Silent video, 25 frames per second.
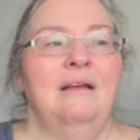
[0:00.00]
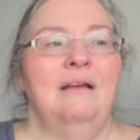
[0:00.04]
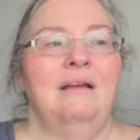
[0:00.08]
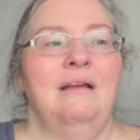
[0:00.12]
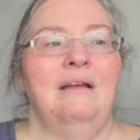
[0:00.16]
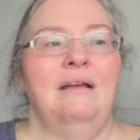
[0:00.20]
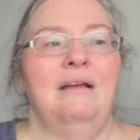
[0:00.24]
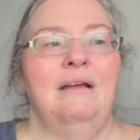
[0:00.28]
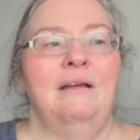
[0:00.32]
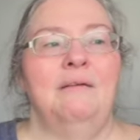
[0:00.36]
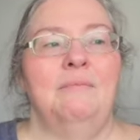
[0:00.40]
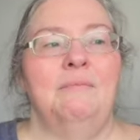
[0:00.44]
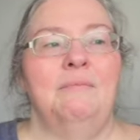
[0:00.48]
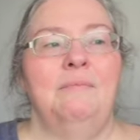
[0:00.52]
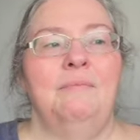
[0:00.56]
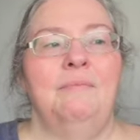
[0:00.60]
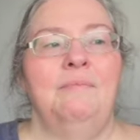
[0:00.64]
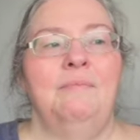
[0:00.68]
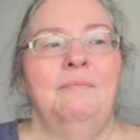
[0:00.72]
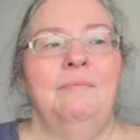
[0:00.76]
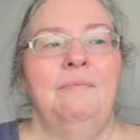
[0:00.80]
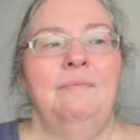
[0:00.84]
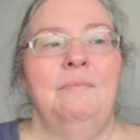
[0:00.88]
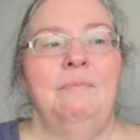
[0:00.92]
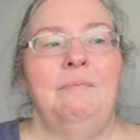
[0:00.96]

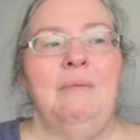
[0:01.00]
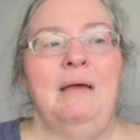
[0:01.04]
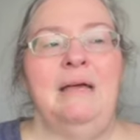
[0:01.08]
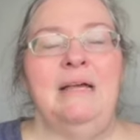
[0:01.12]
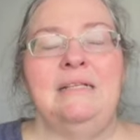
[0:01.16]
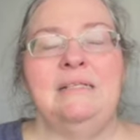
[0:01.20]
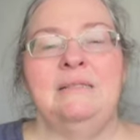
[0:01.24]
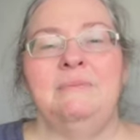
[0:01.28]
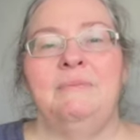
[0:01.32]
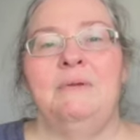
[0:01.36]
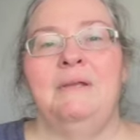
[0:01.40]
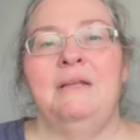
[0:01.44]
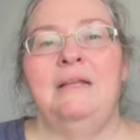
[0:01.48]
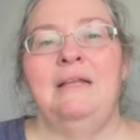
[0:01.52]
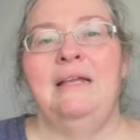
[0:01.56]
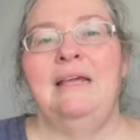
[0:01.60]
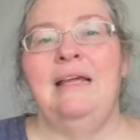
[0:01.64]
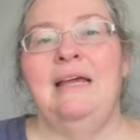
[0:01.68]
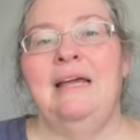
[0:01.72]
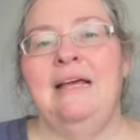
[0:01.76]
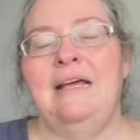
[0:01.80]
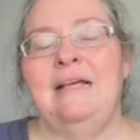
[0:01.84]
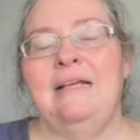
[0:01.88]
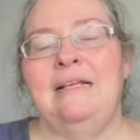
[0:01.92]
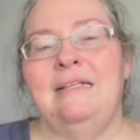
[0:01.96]
My husband
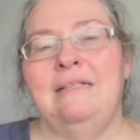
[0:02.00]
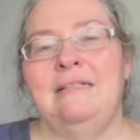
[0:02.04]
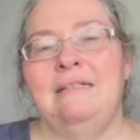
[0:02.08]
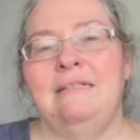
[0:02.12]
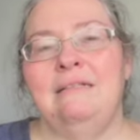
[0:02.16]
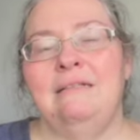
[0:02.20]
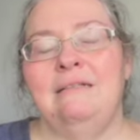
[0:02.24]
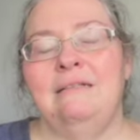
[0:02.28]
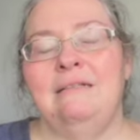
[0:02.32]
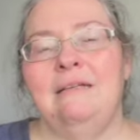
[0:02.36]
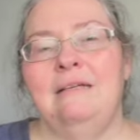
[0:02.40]
has,